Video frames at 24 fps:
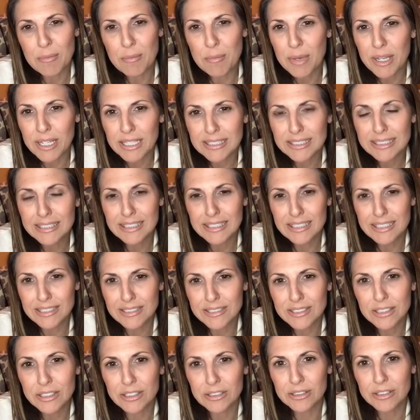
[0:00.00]
makes it
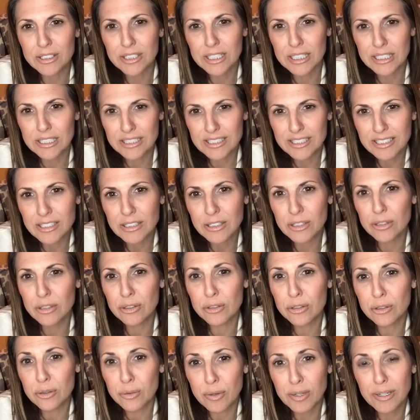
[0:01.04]
easier to continue to
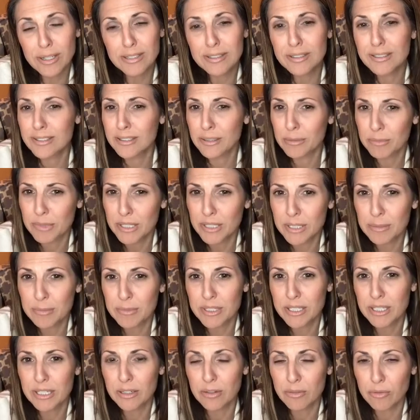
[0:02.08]
do it and sometimes
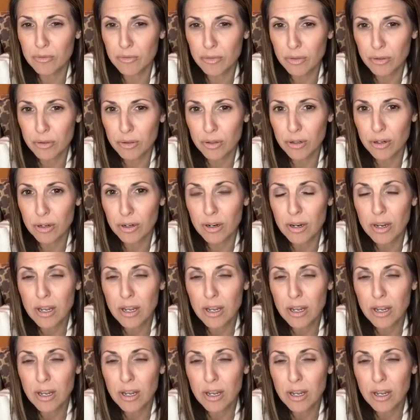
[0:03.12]
take it further.